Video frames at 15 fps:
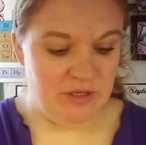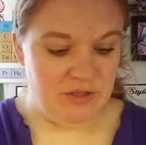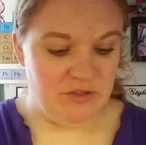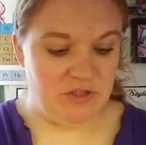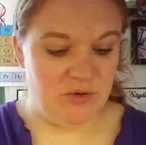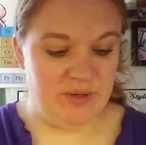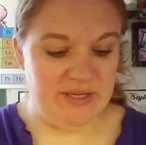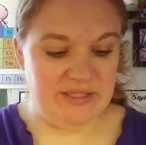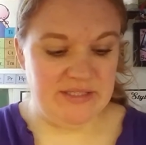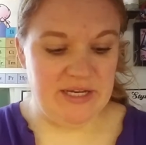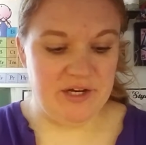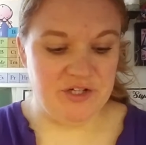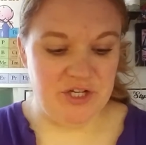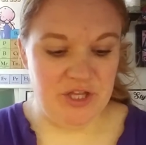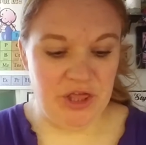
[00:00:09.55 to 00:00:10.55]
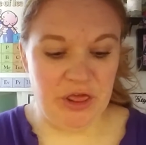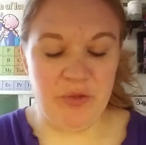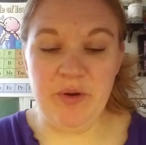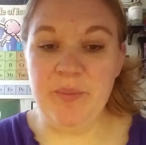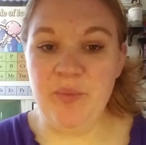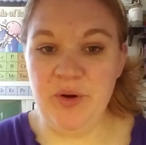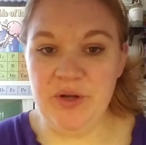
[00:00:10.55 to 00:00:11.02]
So in section
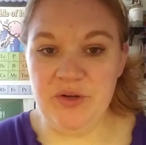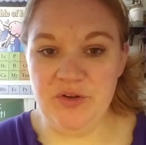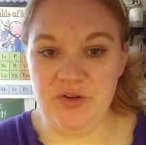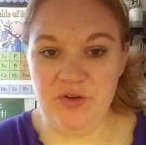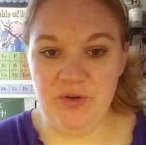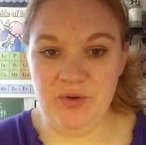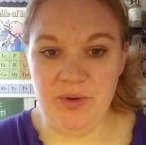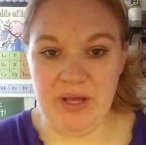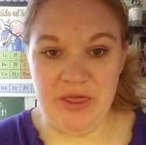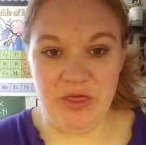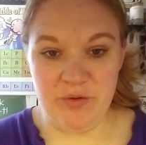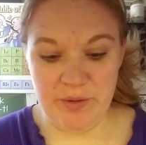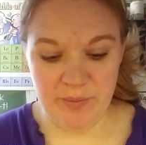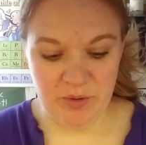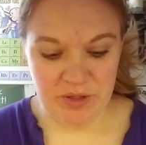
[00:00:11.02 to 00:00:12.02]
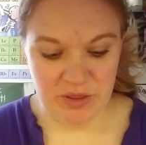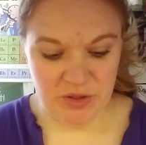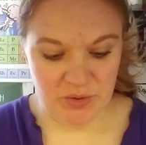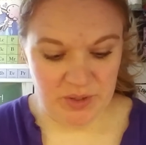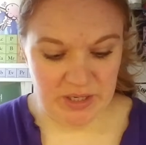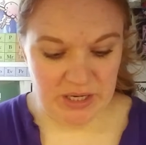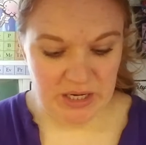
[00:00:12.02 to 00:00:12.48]
3.2 and
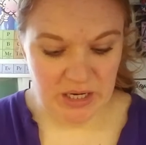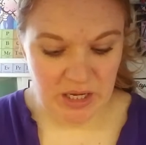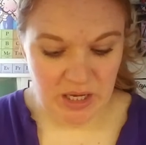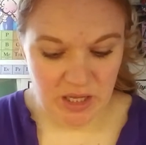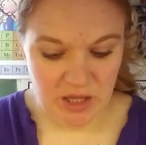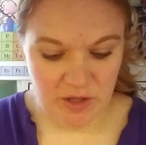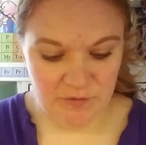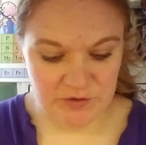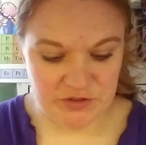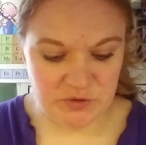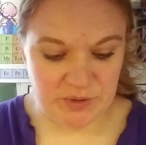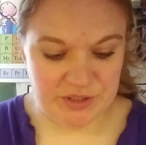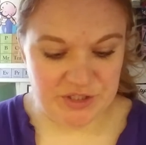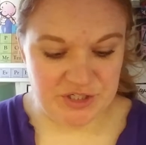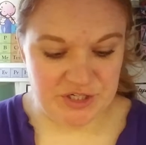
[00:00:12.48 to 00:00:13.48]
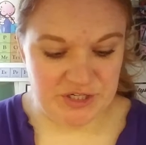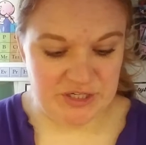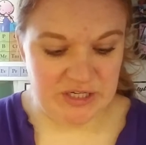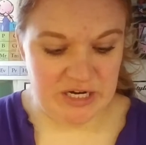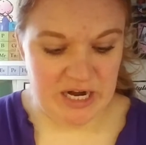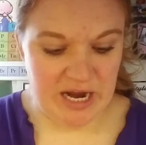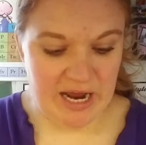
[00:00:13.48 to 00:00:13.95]
3.3, the first
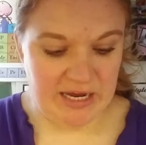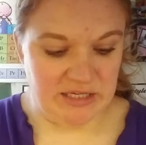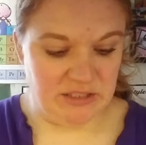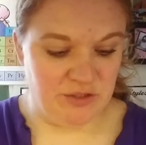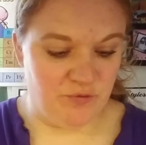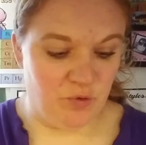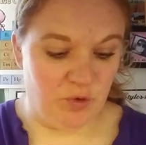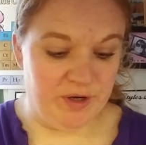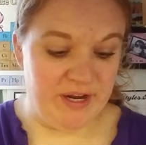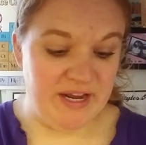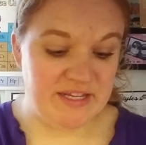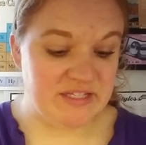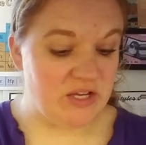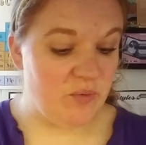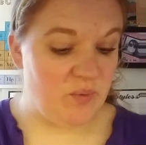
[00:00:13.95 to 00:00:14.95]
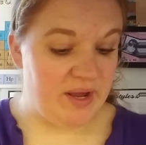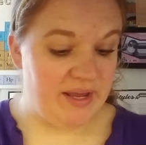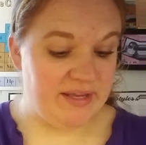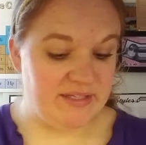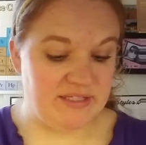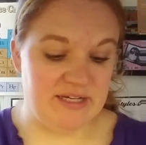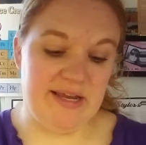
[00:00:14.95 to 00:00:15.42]
question asks for easy
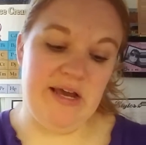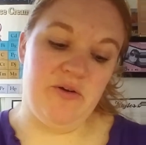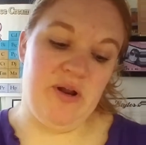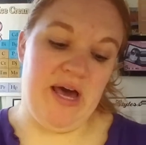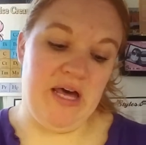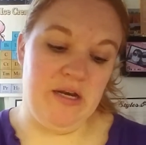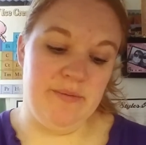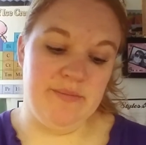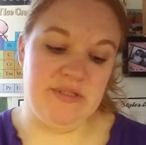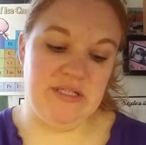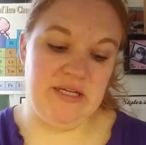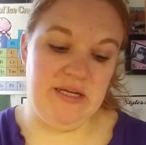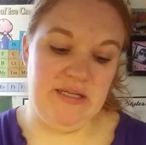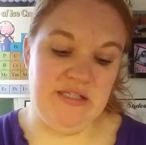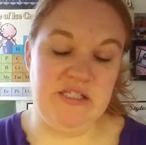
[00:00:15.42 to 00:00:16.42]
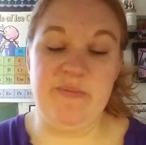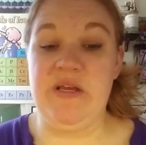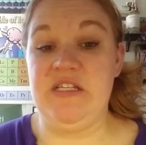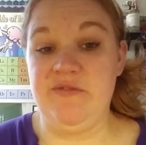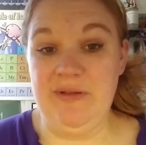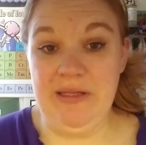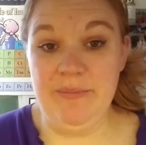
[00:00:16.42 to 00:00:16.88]
ways to count atoms in
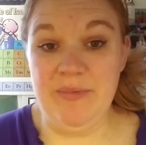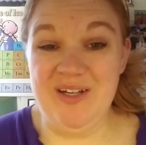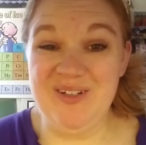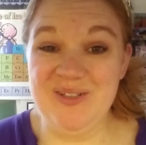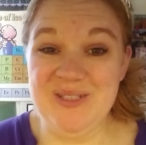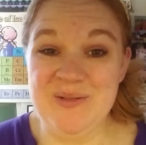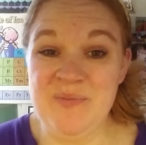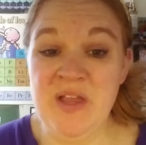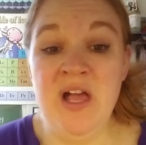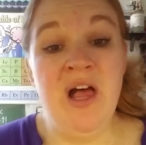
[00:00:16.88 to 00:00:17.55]
space-filling models.